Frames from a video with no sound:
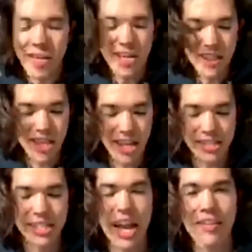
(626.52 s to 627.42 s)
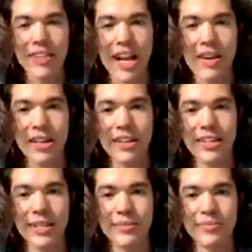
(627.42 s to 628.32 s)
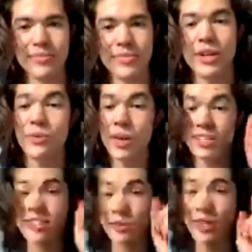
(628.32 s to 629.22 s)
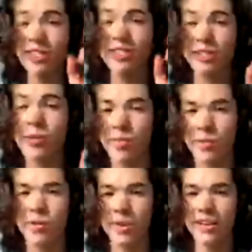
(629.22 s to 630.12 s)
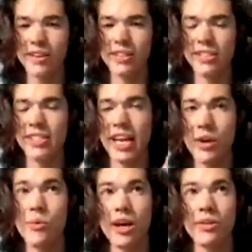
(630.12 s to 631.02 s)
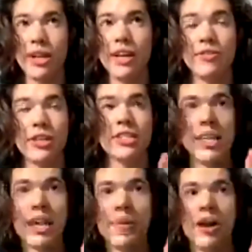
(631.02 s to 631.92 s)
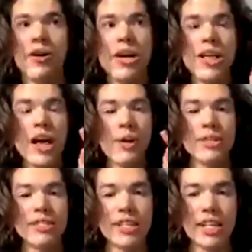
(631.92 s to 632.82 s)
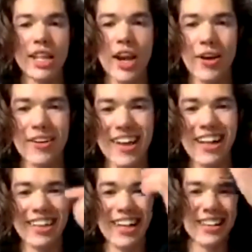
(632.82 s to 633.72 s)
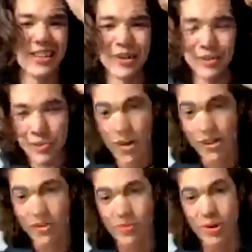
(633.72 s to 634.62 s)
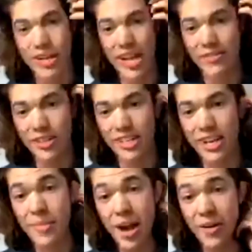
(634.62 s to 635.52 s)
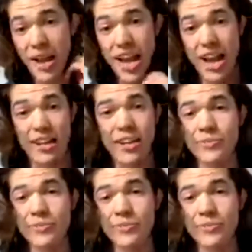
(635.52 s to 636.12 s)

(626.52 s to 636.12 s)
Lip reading: thing to have it out. And there was a small moment day one when it first came out. I was sitting there at, like, you know, 1 a.m. after it had come out, and